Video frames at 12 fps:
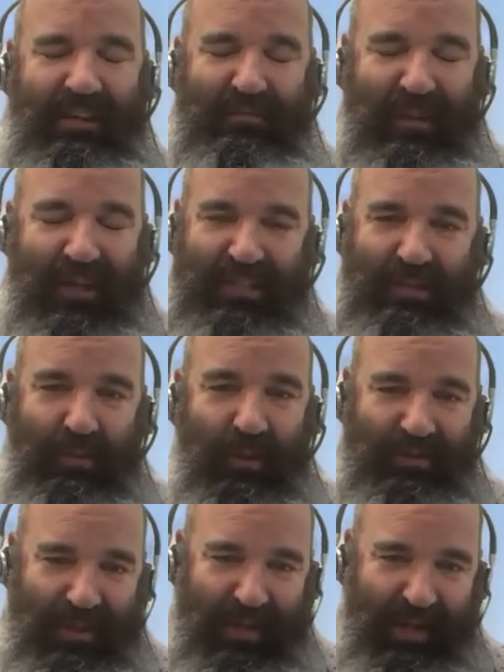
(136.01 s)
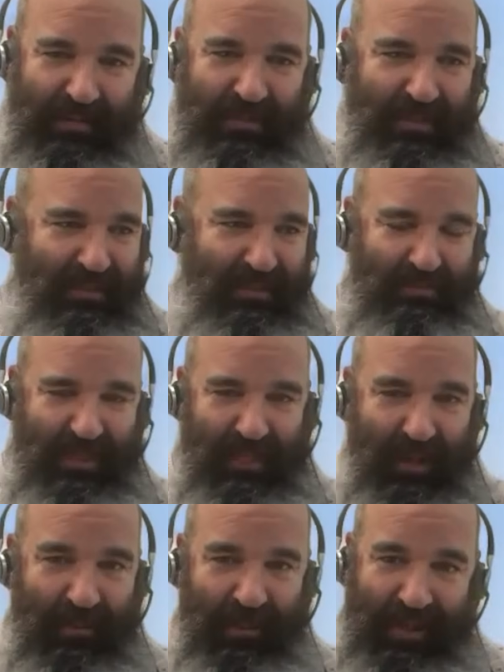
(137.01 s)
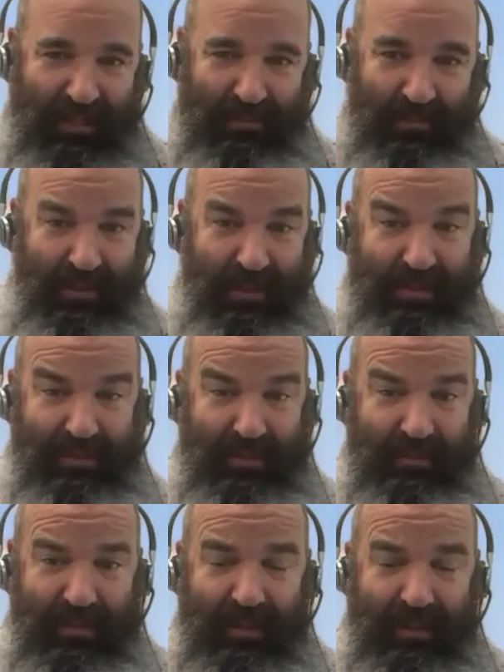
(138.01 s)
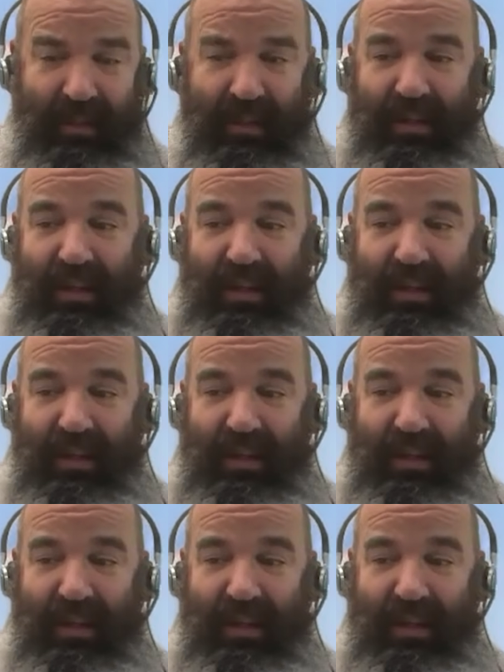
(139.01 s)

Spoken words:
invest your time to become an expert at something,